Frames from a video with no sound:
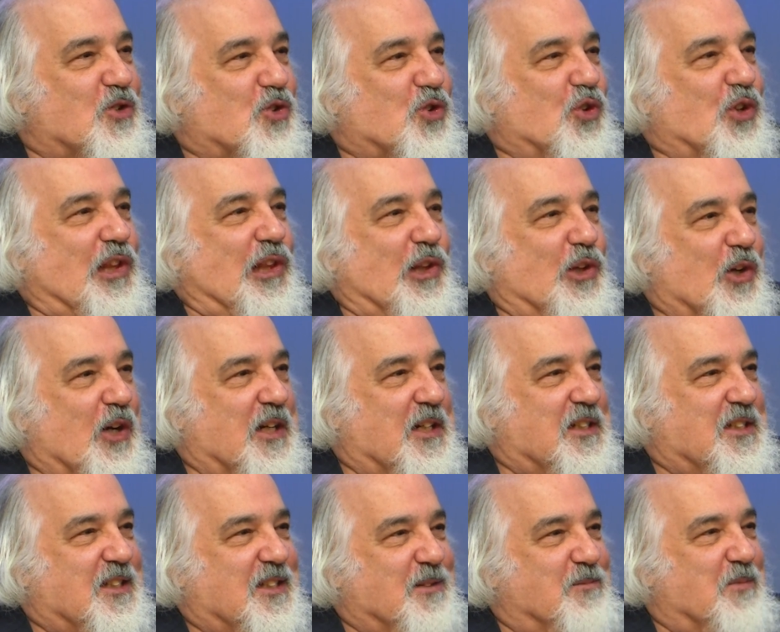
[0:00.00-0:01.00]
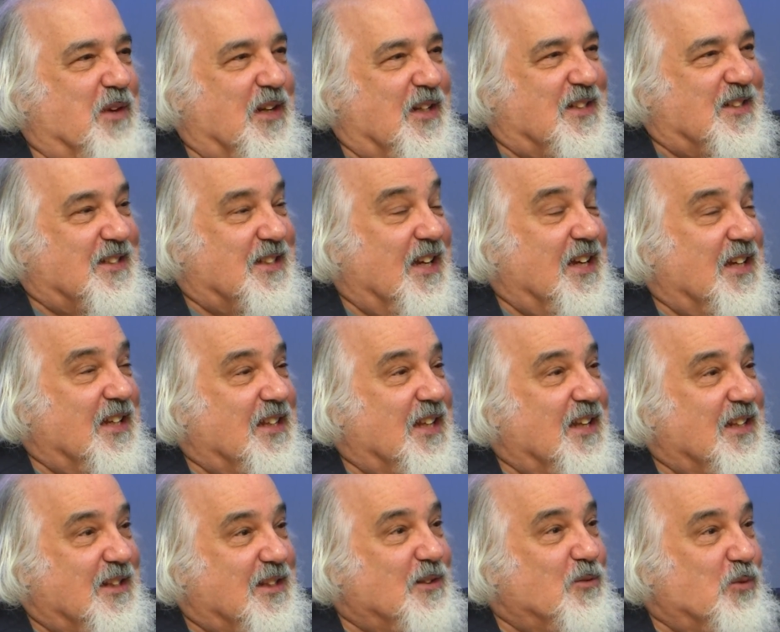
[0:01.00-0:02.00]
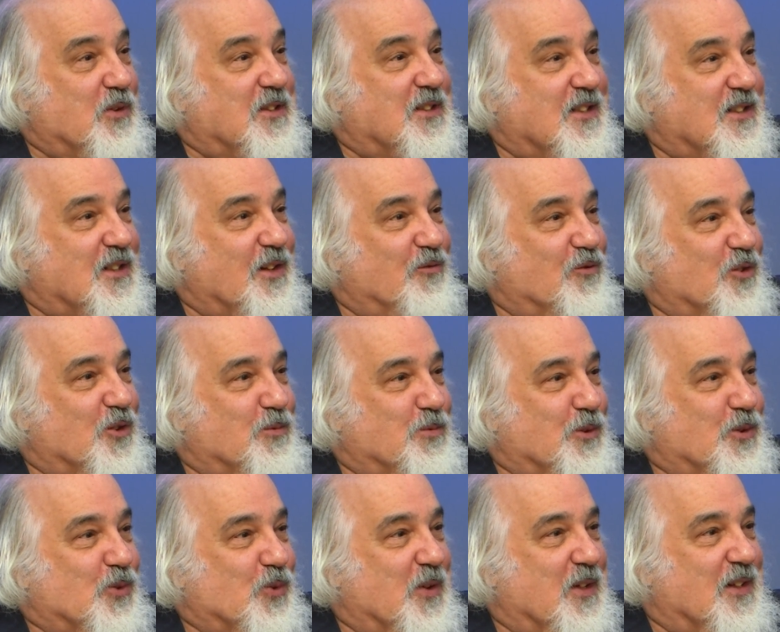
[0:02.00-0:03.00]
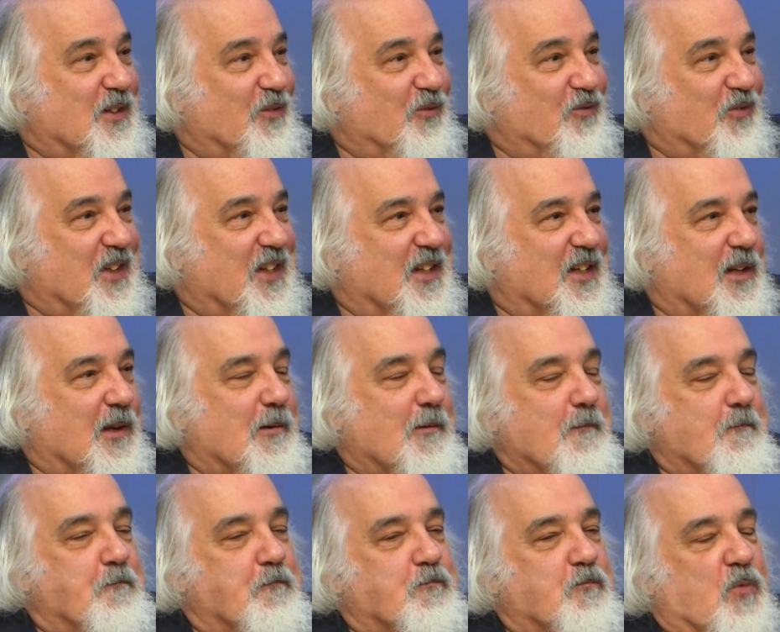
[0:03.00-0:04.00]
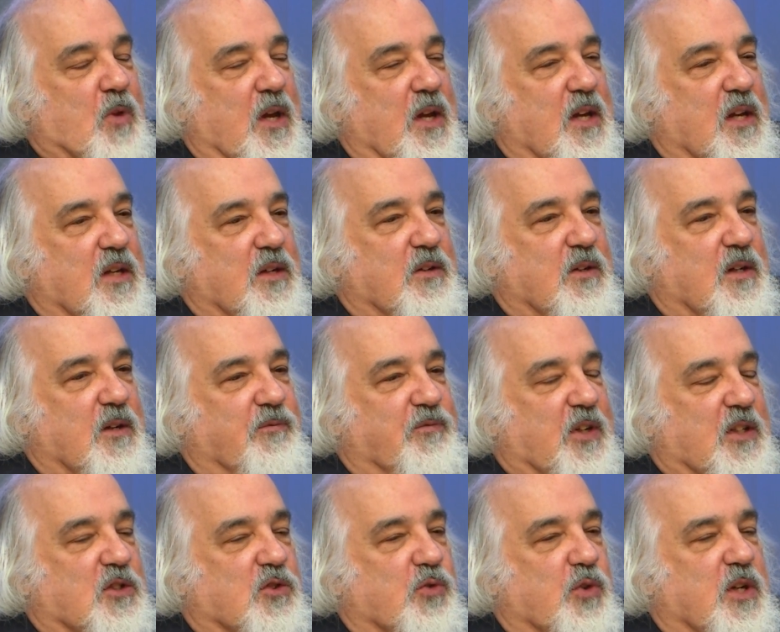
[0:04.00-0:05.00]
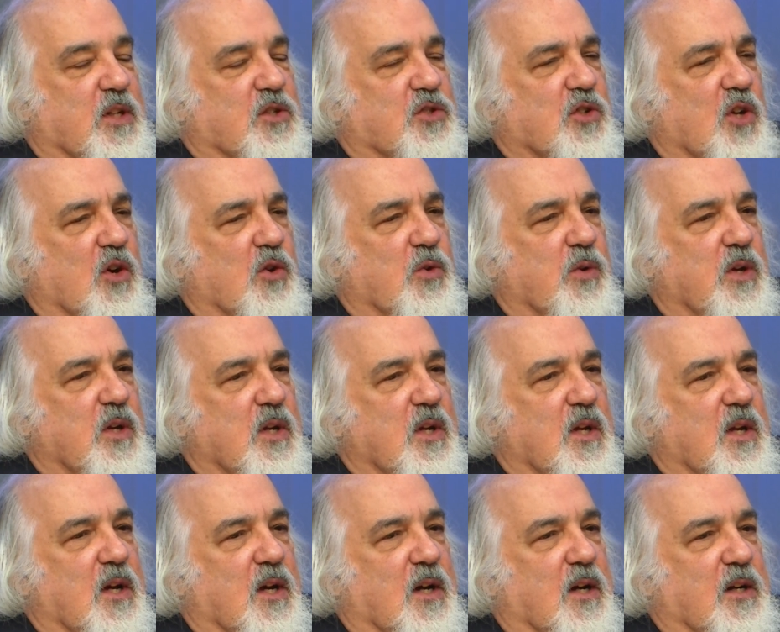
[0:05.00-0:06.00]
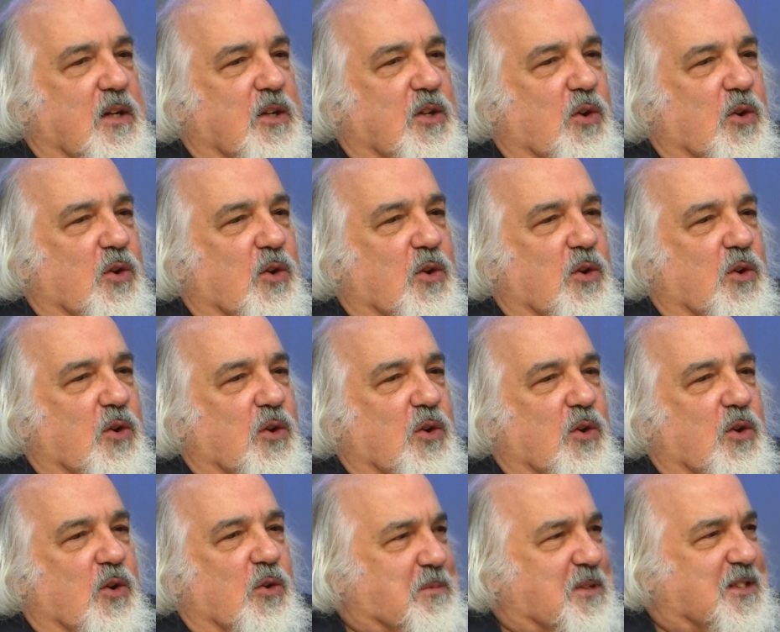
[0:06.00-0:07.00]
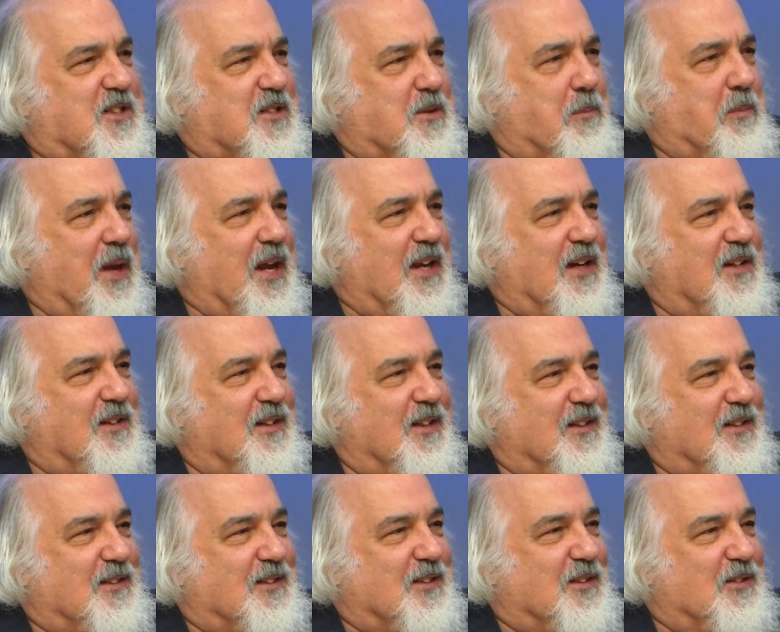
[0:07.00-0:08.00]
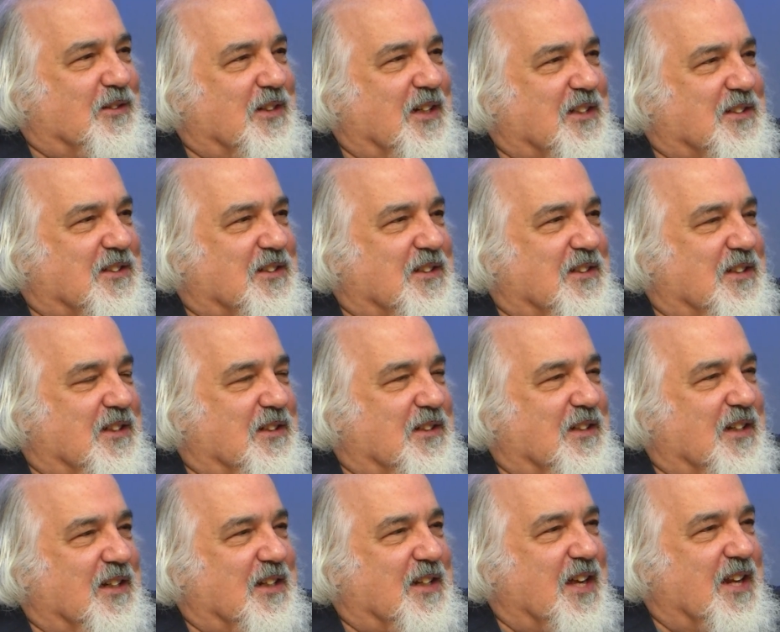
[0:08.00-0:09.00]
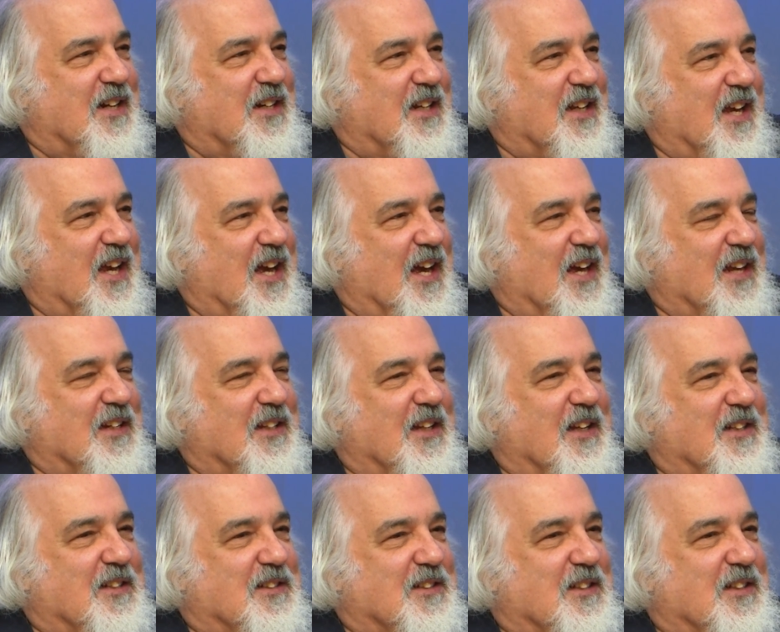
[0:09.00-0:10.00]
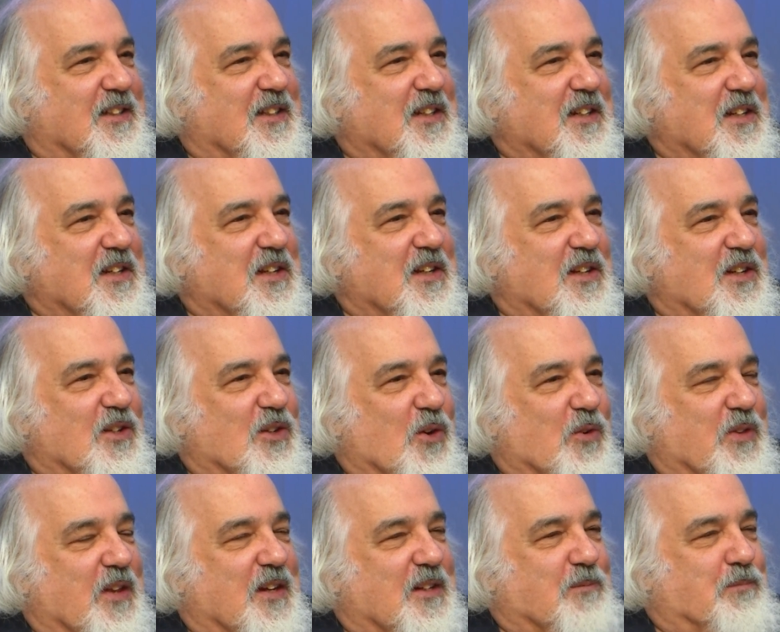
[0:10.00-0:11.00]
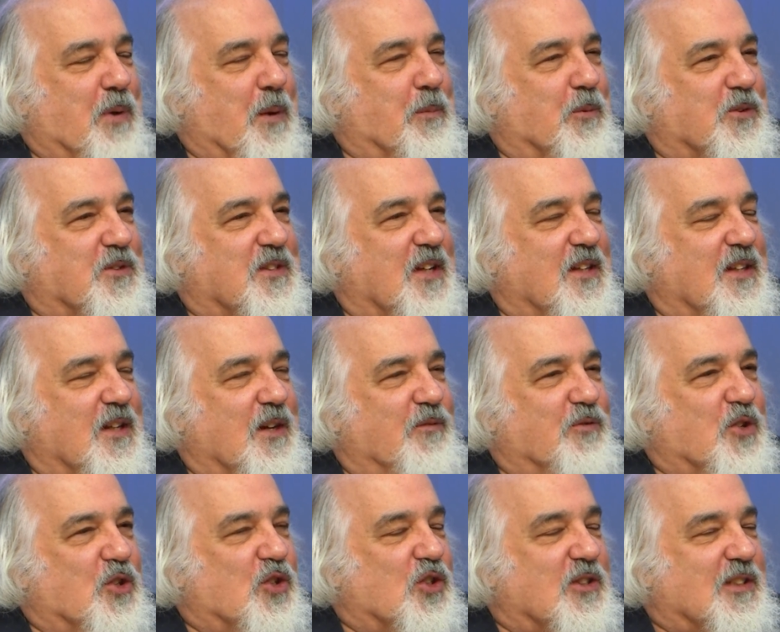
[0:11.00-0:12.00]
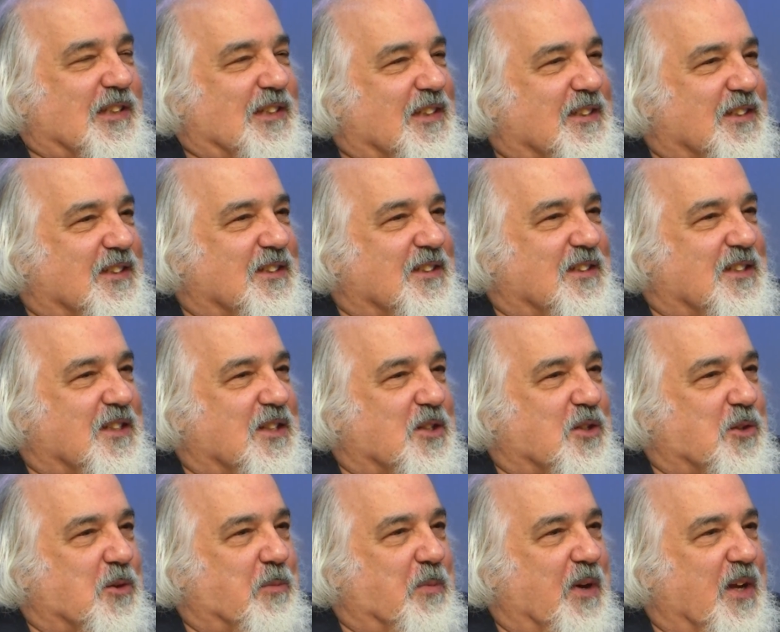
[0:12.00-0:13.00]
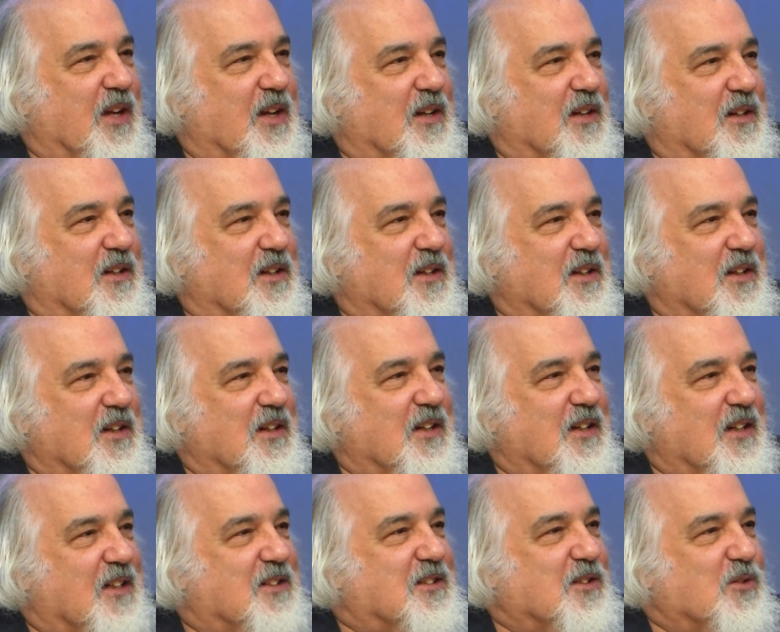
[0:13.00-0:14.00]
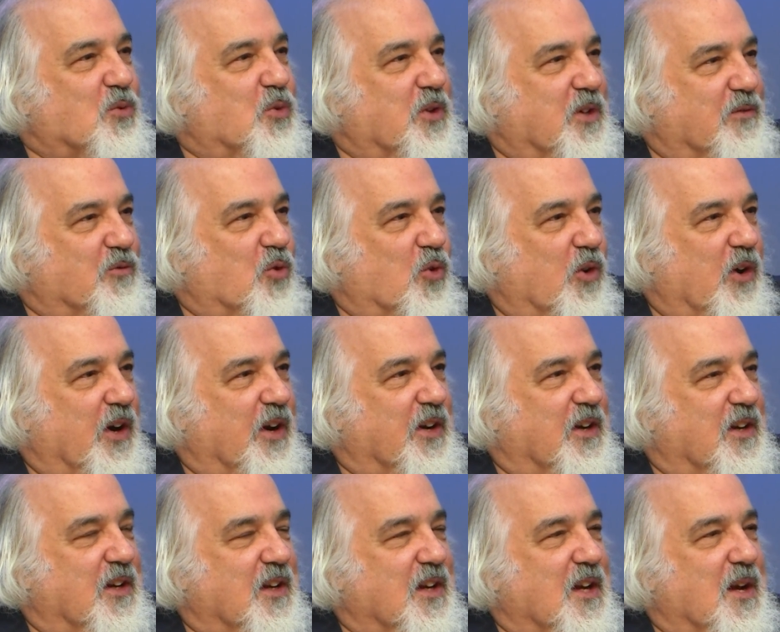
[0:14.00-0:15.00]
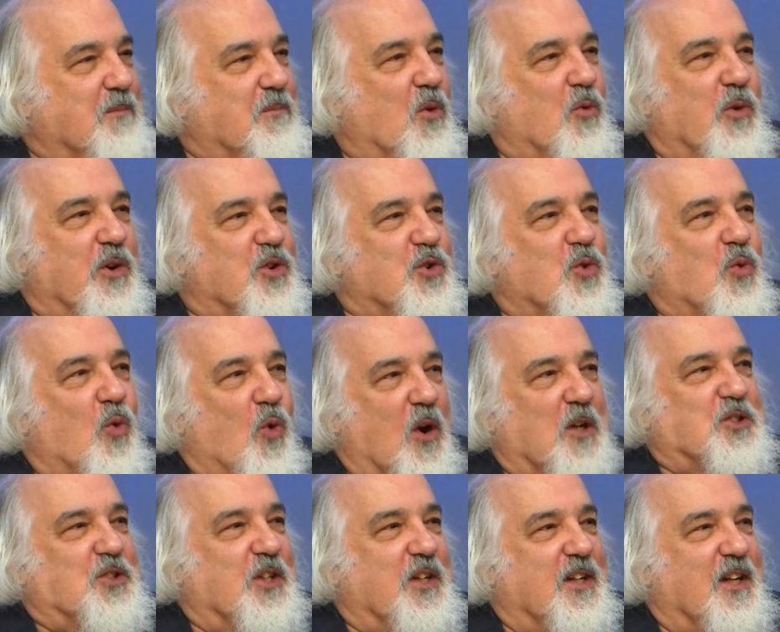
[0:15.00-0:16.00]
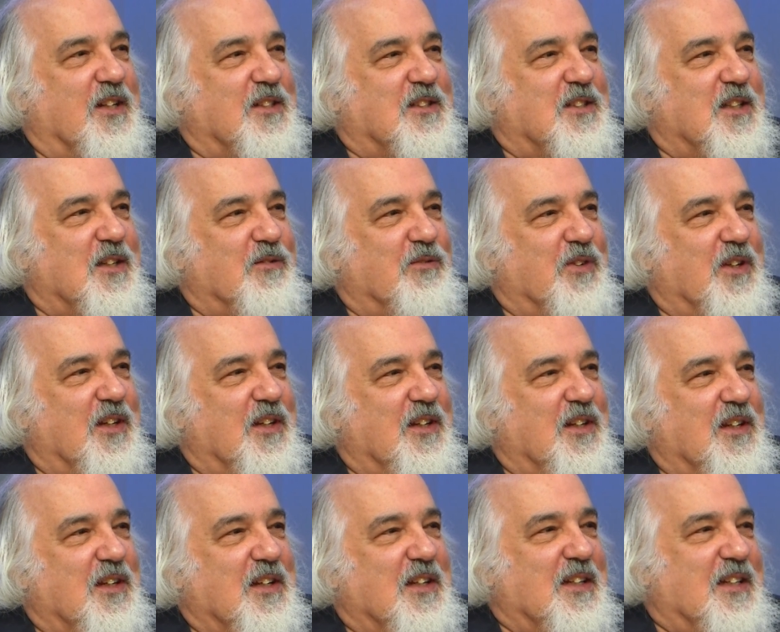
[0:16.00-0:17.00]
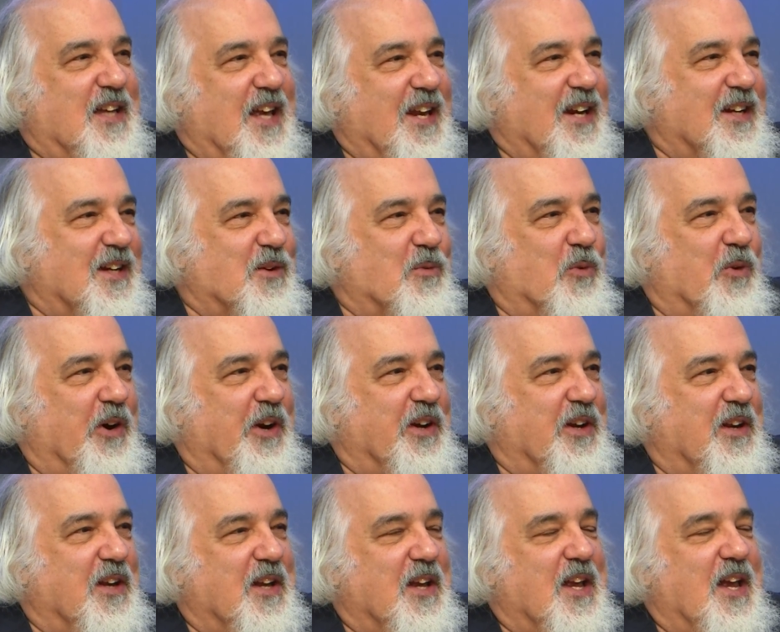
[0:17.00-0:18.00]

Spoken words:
of his good looks, many say, that was the difference between defeat and victory. So, it was that famous debate that Nixon and Kennedy had that, that people say that if you just listened to the debate, Nixon would have won. But when you watched it on TV, Kennedy won.